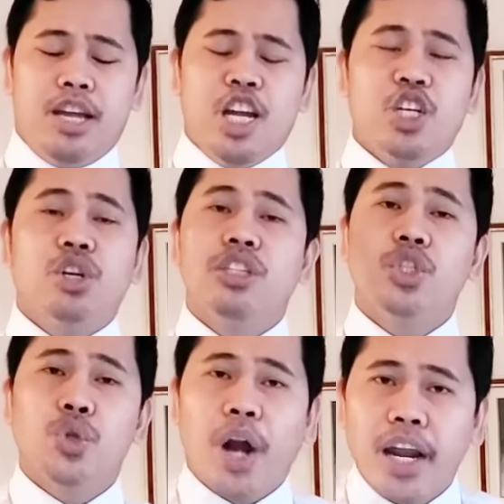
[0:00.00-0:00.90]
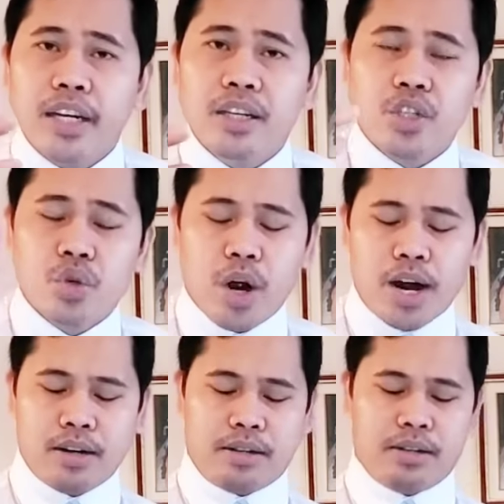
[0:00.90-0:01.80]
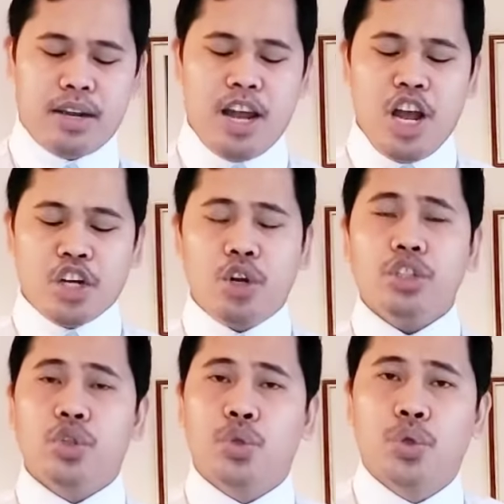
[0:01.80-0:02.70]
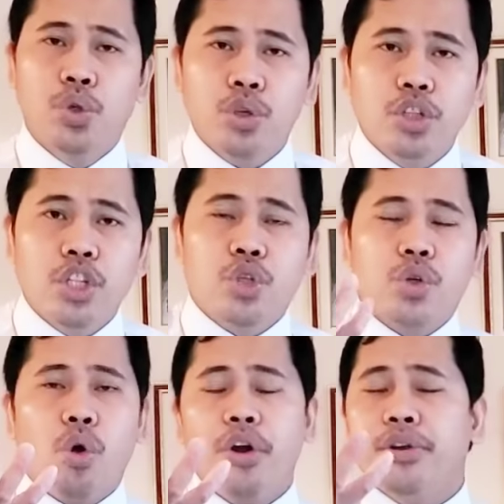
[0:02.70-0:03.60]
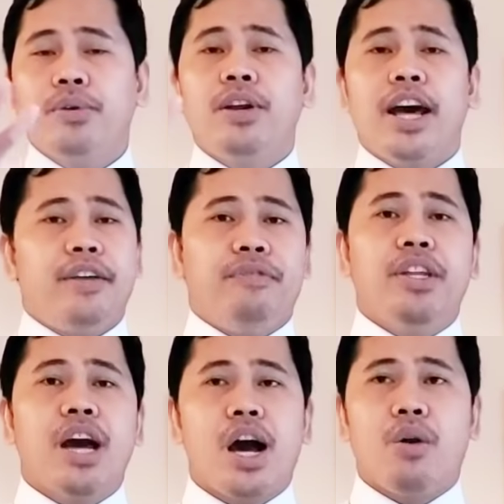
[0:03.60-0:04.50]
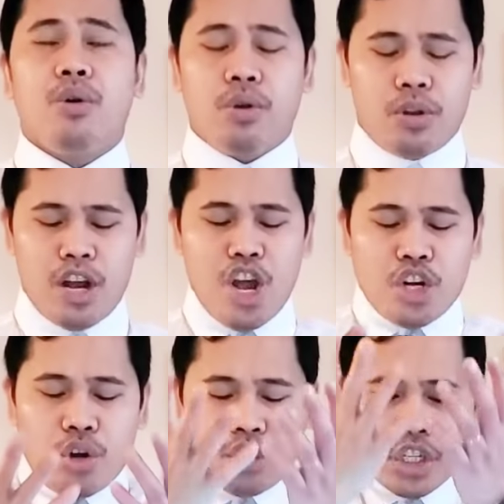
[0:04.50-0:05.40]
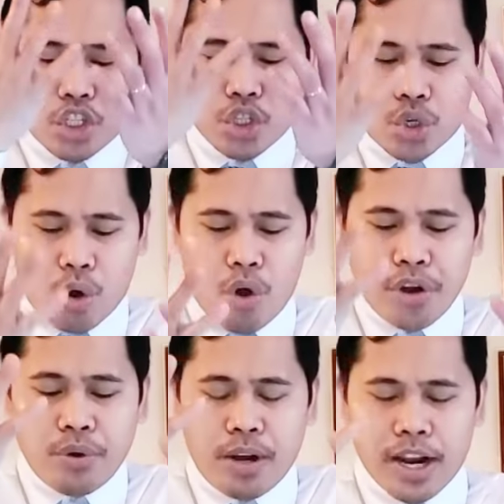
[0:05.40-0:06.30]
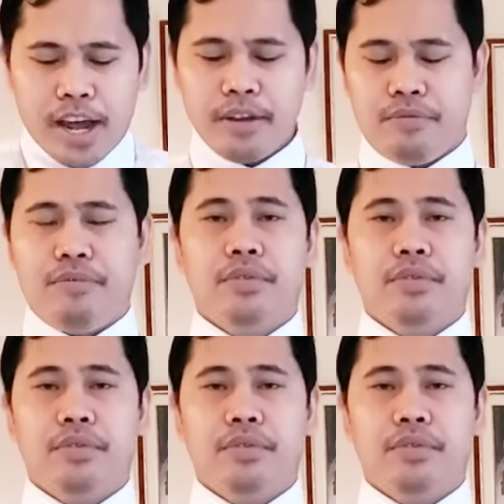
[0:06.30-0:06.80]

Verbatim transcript: Don't drink the drugs. Don't, don't destroy your life in alcohol. Don't destroy your life.